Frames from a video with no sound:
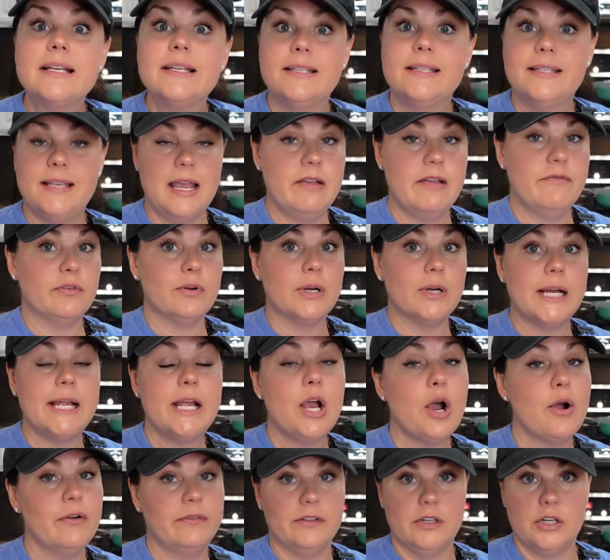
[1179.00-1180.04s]

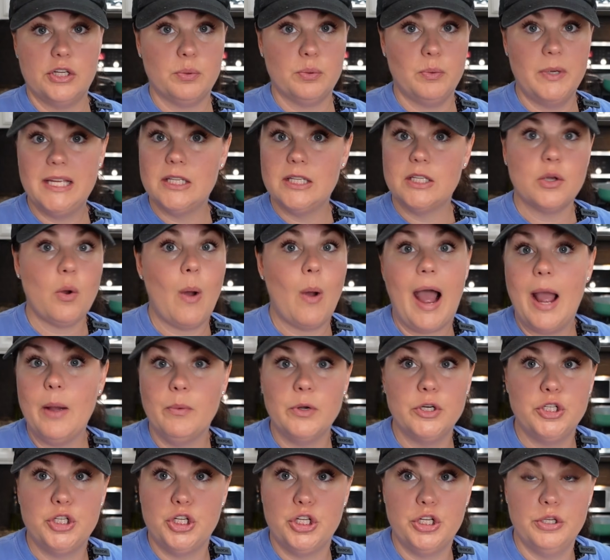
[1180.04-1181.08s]
savory over sweet. So I
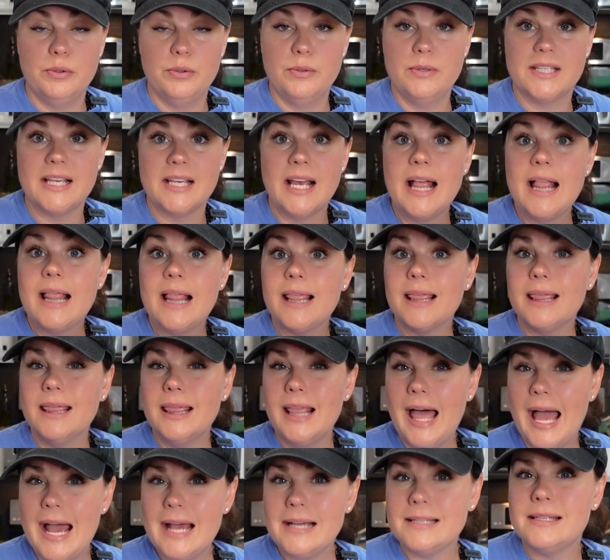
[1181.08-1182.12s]
would choose
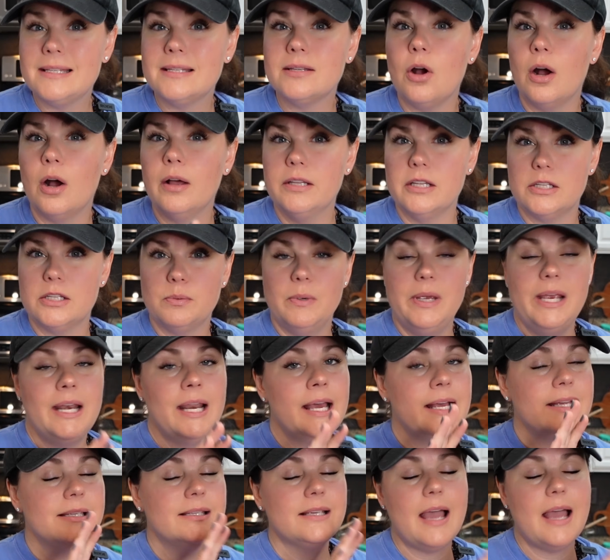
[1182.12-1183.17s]
less on the
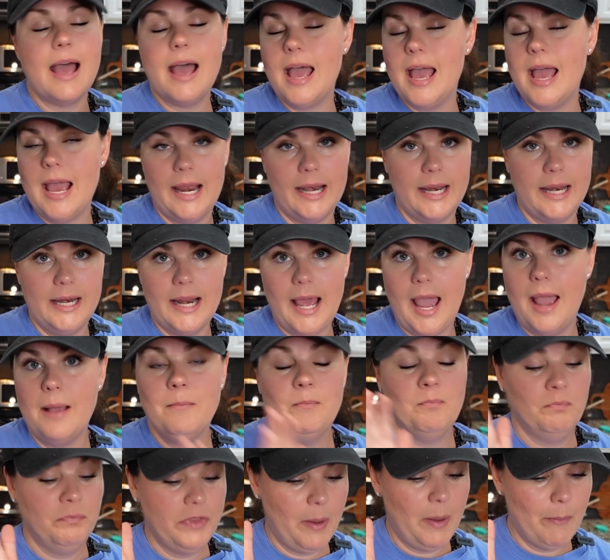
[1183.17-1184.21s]
sweetness any
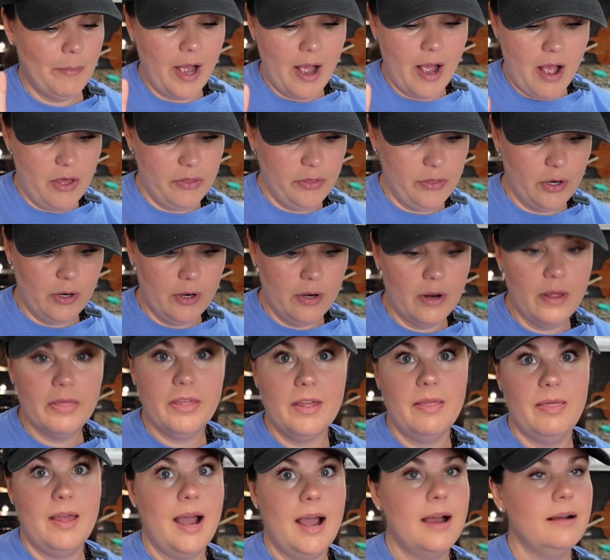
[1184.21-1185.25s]
day. But other
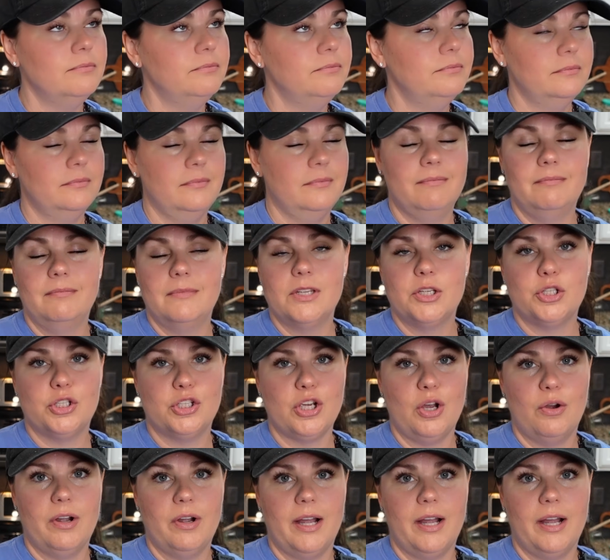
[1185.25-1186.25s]
than that, so